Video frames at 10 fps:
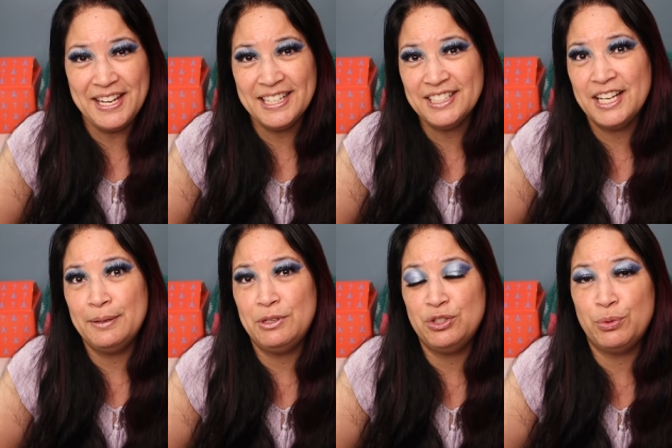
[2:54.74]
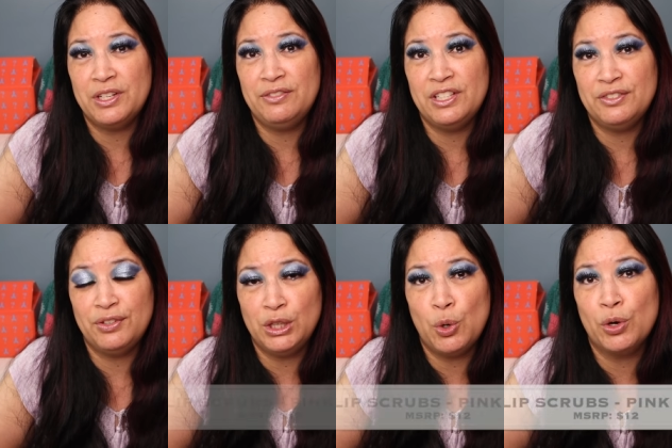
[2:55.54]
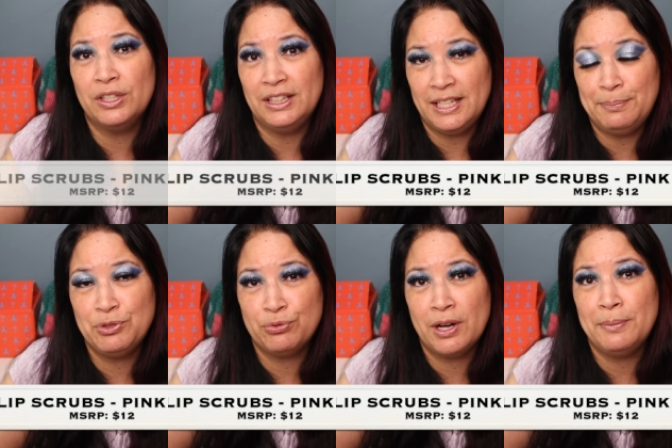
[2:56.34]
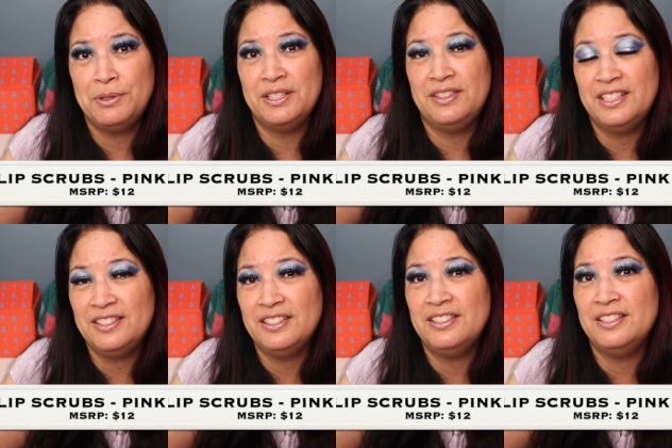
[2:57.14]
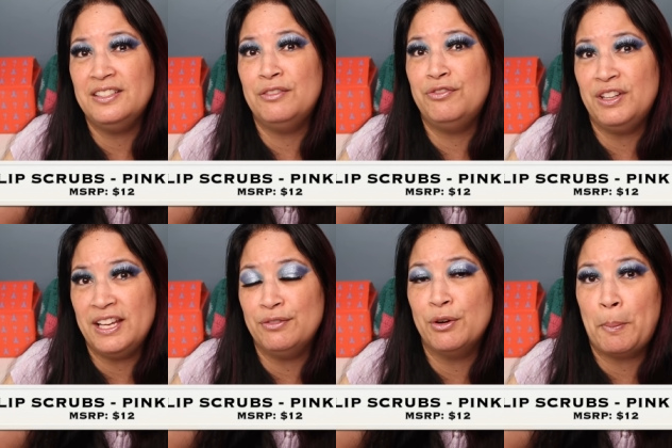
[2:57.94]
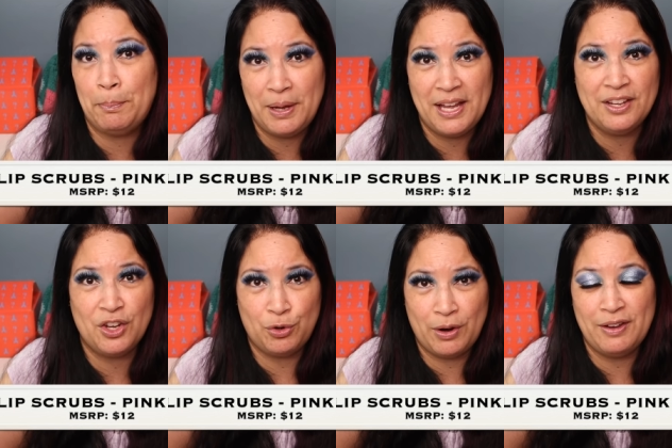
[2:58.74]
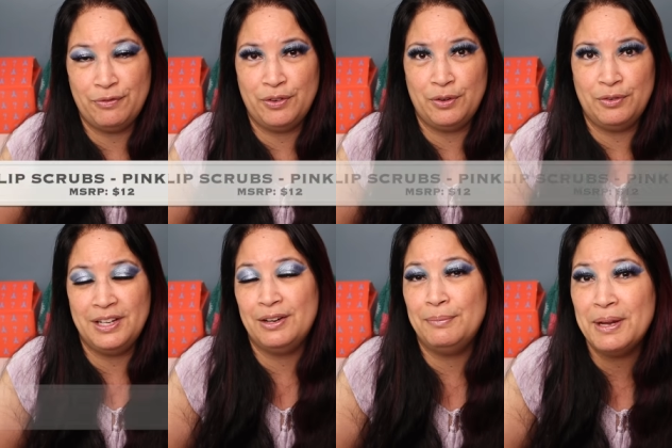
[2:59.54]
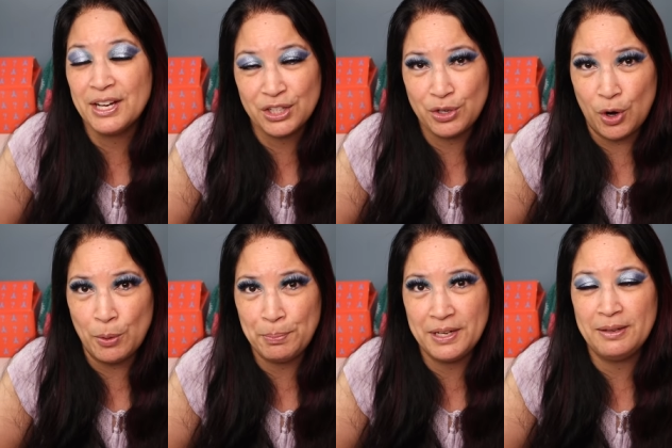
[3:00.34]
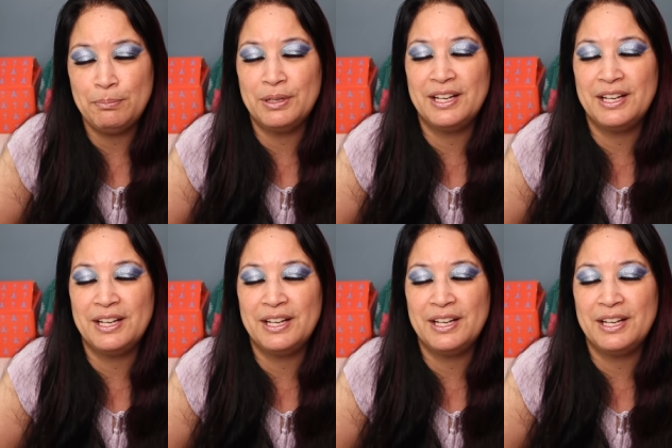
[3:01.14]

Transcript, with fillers: next item is one of his velour lip scrubs and this is in the flavor pink grapefruit. Now I'm not going to open it but